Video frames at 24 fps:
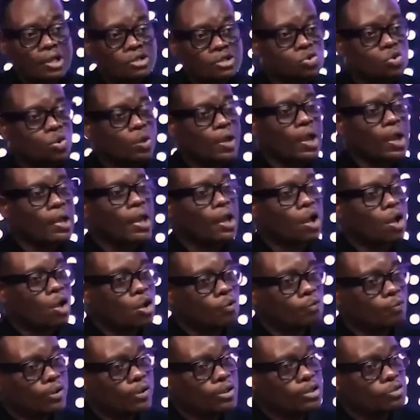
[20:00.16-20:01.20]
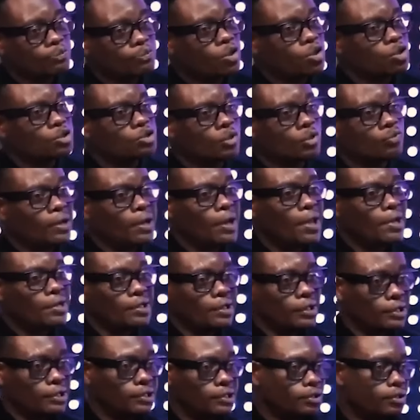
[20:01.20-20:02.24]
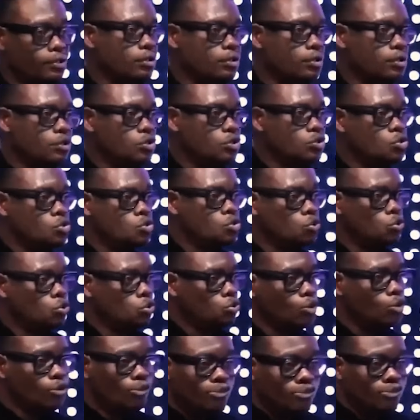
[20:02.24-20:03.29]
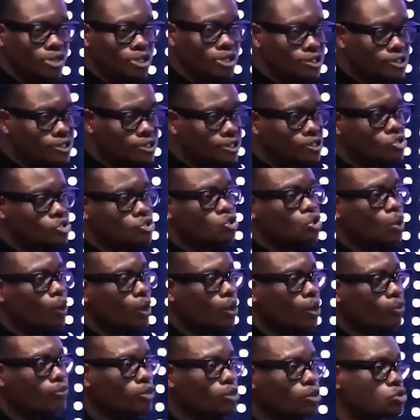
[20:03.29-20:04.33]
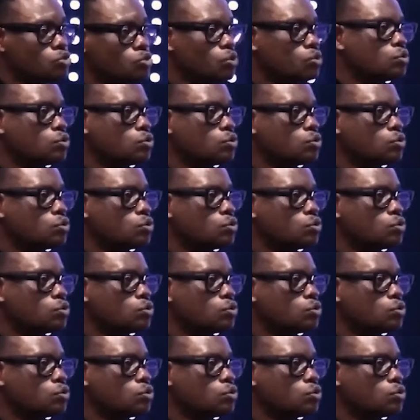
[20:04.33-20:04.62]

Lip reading: you can accomplish because of learning. You feed the soil of your soul.